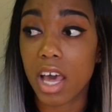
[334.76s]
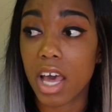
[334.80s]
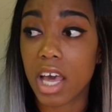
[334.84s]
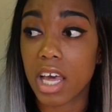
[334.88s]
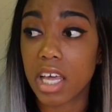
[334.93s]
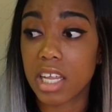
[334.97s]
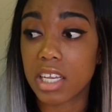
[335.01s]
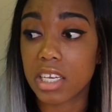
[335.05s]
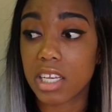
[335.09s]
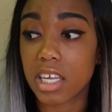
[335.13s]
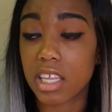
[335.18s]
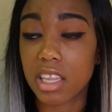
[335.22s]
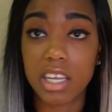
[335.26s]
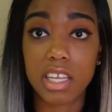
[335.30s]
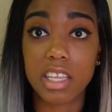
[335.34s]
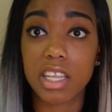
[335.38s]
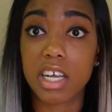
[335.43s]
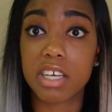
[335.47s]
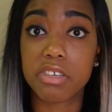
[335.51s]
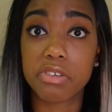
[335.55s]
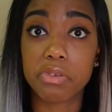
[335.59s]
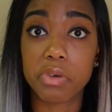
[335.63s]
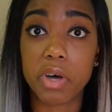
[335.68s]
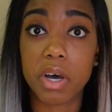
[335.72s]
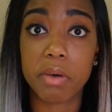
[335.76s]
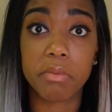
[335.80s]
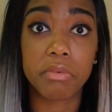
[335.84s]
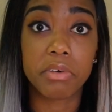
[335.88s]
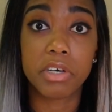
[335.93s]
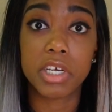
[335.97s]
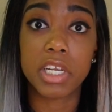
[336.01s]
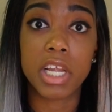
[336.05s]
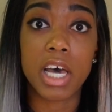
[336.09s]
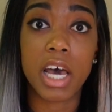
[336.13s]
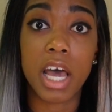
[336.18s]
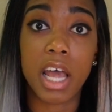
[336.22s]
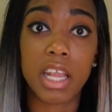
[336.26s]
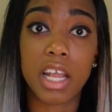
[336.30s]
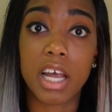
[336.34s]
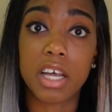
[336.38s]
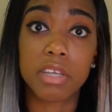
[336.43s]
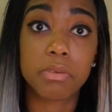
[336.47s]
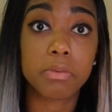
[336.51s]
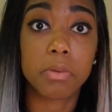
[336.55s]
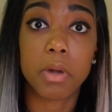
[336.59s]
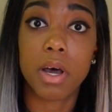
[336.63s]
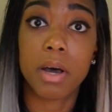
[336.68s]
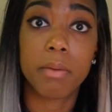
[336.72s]
And I think that's what I'm good at, and
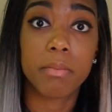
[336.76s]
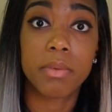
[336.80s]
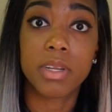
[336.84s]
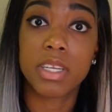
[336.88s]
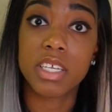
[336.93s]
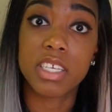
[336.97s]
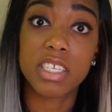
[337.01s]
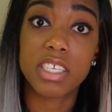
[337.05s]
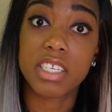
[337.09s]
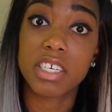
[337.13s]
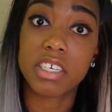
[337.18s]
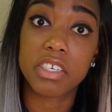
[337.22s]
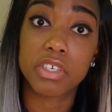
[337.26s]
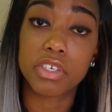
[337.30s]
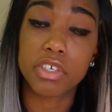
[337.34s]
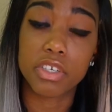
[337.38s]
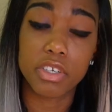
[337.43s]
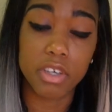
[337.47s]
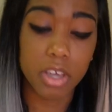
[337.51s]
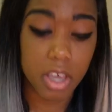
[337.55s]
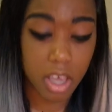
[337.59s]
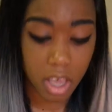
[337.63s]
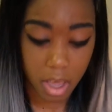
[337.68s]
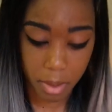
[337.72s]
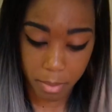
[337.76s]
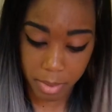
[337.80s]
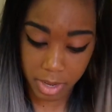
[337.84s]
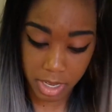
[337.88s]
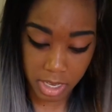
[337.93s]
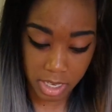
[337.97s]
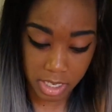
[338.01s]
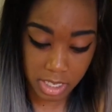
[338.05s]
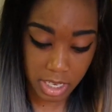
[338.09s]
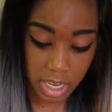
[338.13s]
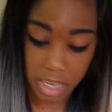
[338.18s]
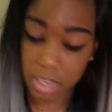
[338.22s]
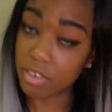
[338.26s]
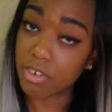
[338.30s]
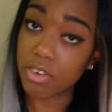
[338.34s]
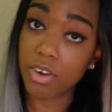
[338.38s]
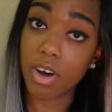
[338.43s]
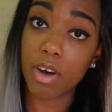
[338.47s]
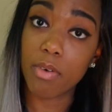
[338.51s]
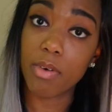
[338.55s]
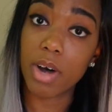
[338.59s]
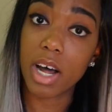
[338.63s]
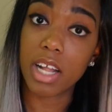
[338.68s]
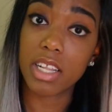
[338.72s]
that's what I'm going to stick to, because I don't
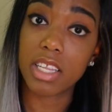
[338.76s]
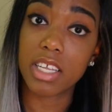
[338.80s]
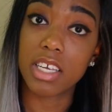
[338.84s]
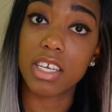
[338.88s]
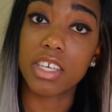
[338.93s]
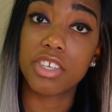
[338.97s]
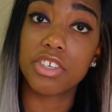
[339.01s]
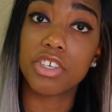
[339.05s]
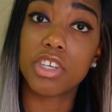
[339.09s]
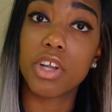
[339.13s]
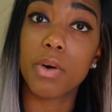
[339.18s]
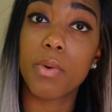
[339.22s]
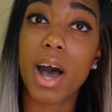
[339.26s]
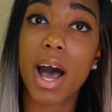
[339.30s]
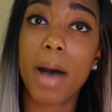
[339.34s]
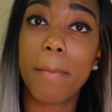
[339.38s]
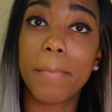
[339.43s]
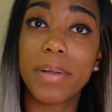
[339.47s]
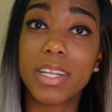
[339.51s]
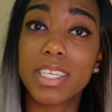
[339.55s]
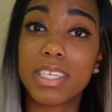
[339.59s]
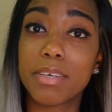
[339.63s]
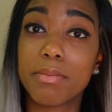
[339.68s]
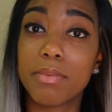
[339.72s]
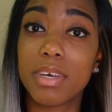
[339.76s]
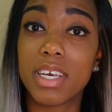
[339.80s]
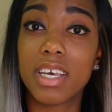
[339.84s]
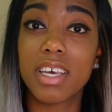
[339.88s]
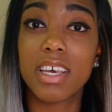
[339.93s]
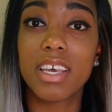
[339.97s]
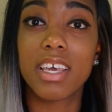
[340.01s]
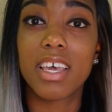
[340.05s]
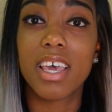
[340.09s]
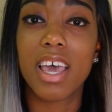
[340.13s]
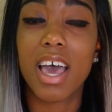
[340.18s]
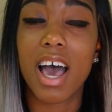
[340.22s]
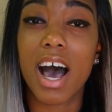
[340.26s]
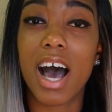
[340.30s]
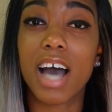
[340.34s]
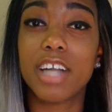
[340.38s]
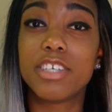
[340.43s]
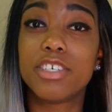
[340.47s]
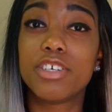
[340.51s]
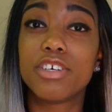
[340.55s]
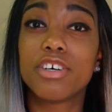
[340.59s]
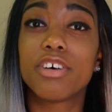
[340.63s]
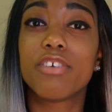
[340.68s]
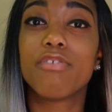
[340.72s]
know about this. You know what happened to me?
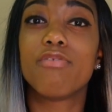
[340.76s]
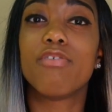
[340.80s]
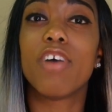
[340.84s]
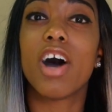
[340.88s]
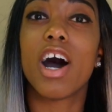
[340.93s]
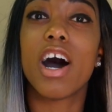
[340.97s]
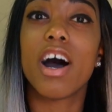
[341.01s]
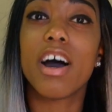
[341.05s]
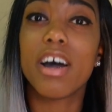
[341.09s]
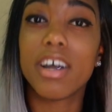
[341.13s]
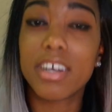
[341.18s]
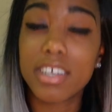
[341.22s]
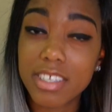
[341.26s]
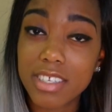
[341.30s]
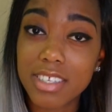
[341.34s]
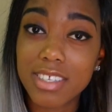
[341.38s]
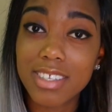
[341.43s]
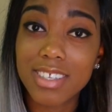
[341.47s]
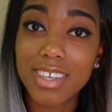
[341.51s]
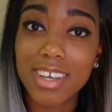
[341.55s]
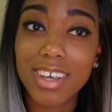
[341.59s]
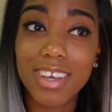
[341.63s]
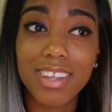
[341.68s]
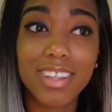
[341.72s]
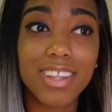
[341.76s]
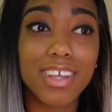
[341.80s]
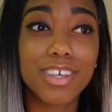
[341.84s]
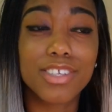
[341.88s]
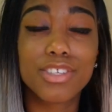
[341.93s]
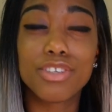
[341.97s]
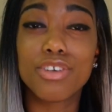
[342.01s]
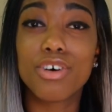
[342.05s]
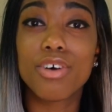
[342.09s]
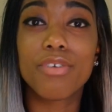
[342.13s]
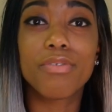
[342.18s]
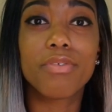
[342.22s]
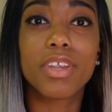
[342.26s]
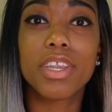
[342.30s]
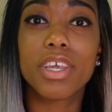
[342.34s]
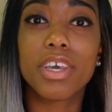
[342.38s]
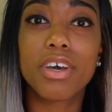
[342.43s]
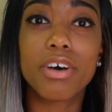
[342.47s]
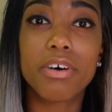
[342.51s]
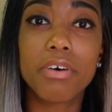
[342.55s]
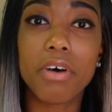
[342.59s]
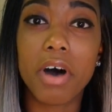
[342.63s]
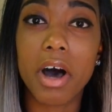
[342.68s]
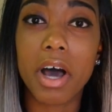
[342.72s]
I took FARS. There's no
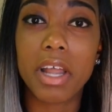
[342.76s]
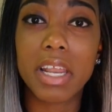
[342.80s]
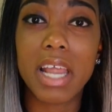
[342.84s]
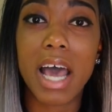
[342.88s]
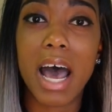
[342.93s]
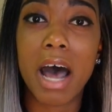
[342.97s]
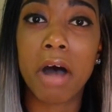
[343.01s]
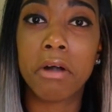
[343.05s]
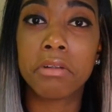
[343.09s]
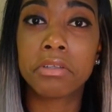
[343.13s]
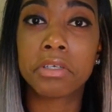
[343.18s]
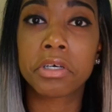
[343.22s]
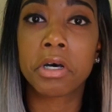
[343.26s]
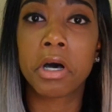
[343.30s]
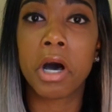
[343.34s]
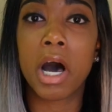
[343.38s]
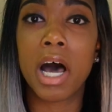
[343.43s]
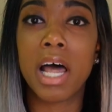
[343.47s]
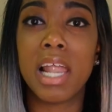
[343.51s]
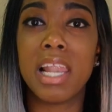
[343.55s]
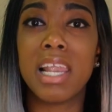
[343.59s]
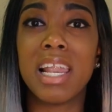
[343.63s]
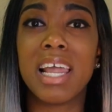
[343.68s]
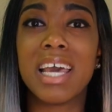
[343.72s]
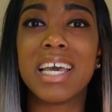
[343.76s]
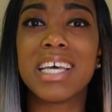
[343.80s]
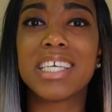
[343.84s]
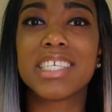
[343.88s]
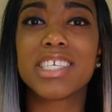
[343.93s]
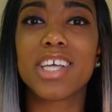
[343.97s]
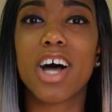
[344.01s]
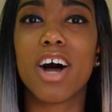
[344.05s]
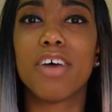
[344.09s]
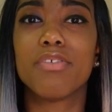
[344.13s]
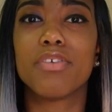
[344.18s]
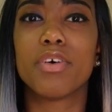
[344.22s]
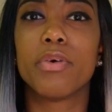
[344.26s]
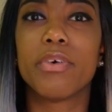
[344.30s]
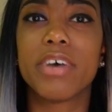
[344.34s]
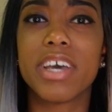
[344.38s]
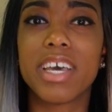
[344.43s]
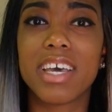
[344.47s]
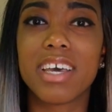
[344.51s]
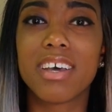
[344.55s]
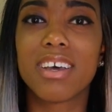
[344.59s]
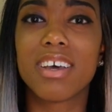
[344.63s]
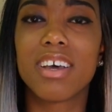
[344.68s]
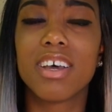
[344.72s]
video on how to cut lace off a
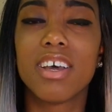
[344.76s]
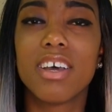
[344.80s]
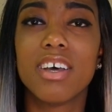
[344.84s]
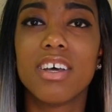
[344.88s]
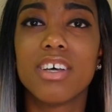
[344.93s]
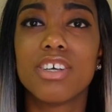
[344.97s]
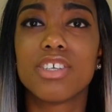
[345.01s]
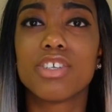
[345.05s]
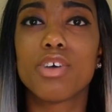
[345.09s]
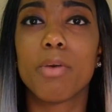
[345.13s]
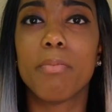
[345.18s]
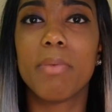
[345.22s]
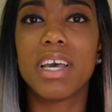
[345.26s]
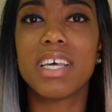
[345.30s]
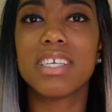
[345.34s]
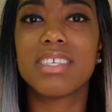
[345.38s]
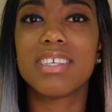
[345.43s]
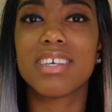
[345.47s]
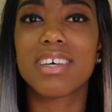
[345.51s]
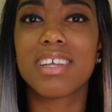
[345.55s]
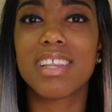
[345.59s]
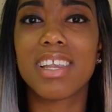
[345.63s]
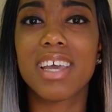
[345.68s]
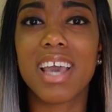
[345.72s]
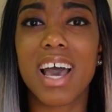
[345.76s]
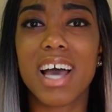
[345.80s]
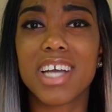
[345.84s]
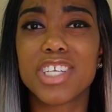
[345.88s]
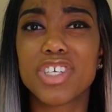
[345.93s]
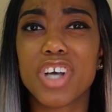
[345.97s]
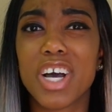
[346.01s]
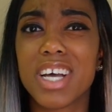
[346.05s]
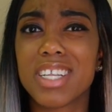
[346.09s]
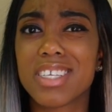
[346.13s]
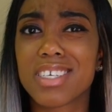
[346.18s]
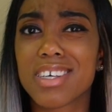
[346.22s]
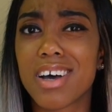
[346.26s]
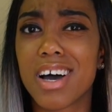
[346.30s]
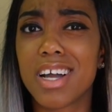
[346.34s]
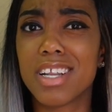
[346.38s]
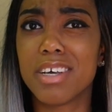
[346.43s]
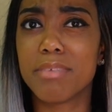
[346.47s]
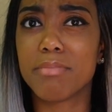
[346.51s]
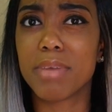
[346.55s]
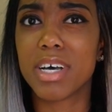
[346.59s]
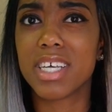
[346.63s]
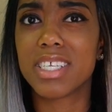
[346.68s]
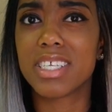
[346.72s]
wig. So basically, I tried to
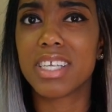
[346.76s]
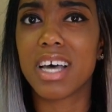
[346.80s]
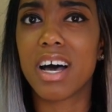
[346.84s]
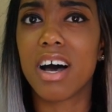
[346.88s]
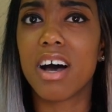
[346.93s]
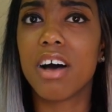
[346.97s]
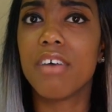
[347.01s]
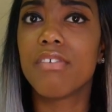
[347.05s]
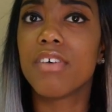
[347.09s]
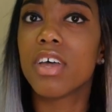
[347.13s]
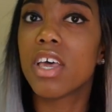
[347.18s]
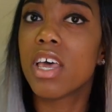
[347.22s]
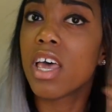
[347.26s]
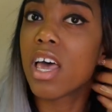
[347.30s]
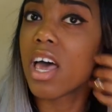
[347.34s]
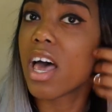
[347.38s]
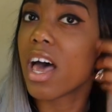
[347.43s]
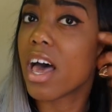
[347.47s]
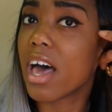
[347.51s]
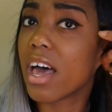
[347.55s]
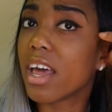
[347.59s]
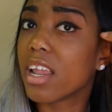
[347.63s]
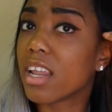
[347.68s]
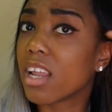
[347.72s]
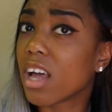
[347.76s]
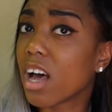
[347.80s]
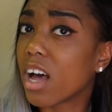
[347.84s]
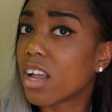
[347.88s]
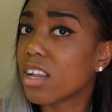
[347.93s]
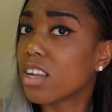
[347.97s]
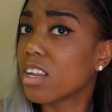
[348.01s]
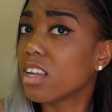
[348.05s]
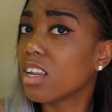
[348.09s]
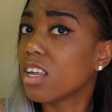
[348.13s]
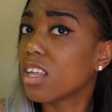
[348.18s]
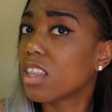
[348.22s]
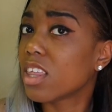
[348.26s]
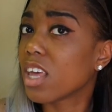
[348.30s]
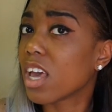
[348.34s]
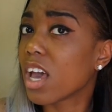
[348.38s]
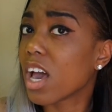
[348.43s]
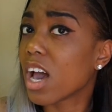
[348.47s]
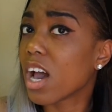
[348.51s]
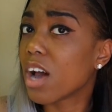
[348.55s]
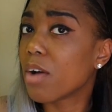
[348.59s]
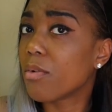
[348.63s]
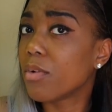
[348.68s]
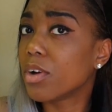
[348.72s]
cut it myself, and underneath
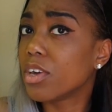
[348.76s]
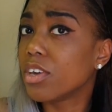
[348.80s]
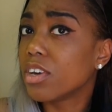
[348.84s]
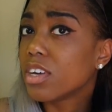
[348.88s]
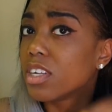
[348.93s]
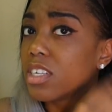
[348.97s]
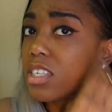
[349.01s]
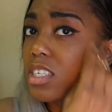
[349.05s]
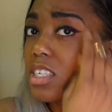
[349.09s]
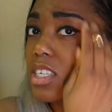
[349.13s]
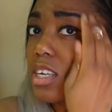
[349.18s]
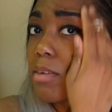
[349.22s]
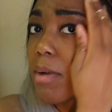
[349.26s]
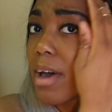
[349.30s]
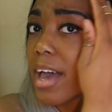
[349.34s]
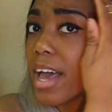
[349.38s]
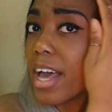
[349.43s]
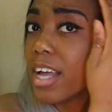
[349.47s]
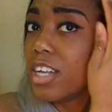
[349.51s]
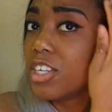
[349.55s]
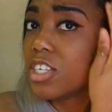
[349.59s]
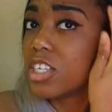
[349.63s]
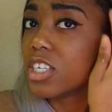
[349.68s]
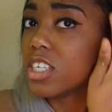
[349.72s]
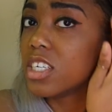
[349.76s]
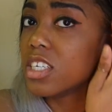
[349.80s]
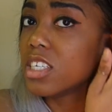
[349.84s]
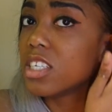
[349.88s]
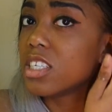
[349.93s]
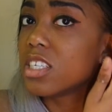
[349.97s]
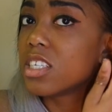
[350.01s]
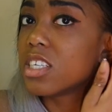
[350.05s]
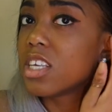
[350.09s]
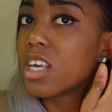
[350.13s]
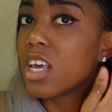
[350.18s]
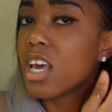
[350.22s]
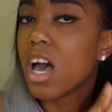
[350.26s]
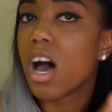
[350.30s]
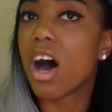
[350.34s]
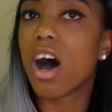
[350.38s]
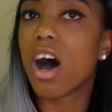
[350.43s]
here, where you can see my edges,